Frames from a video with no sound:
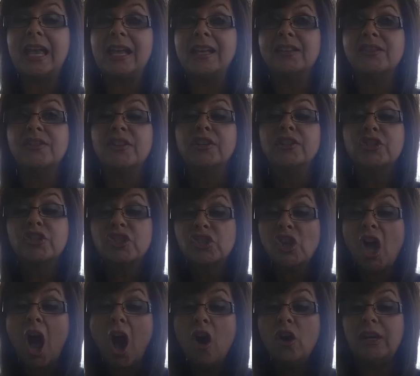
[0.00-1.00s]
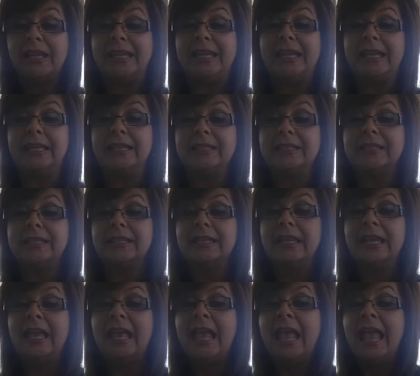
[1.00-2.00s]
us saw it,
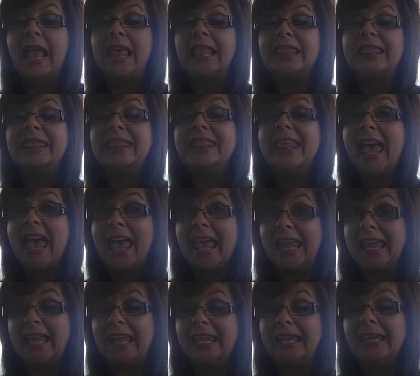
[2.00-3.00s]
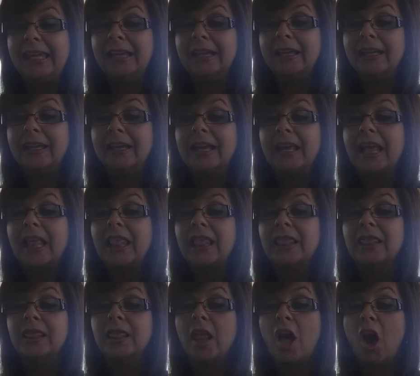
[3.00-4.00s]
they
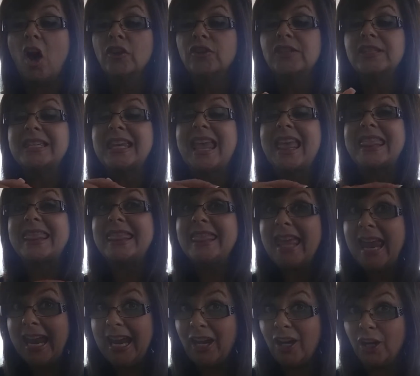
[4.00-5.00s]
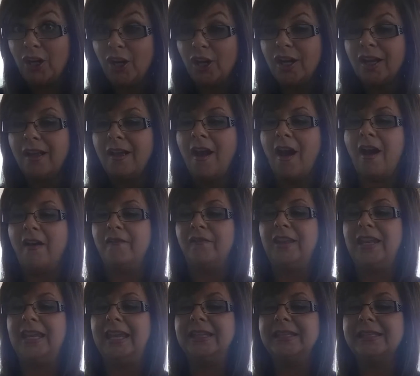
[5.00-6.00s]
lost their
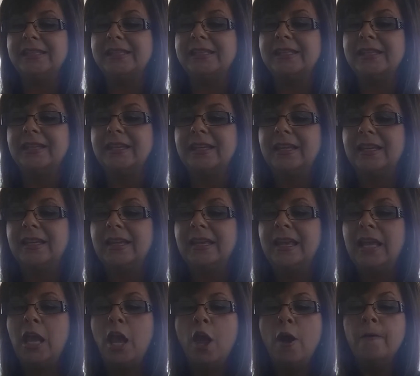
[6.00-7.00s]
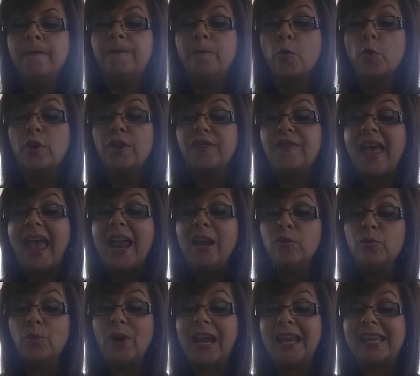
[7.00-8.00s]
confidence, for
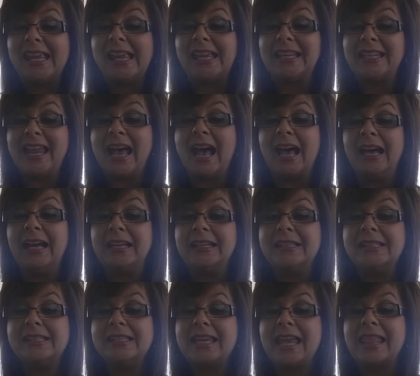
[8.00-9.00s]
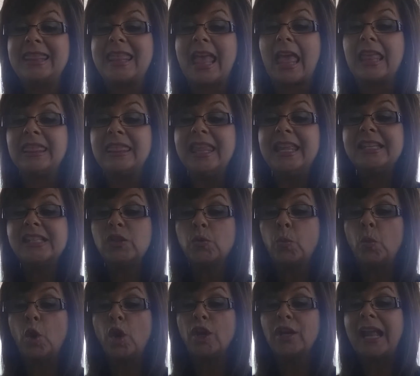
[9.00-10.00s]
they recognized that this
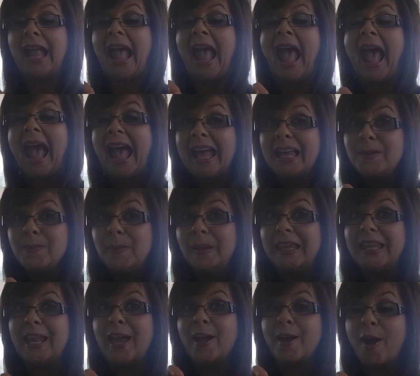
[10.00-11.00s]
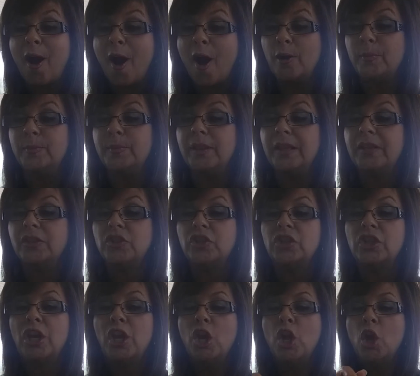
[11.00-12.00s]
work had been
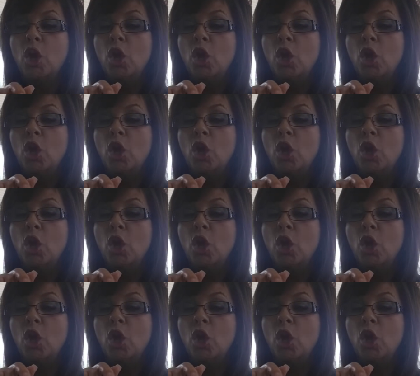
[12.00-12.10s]
accomplished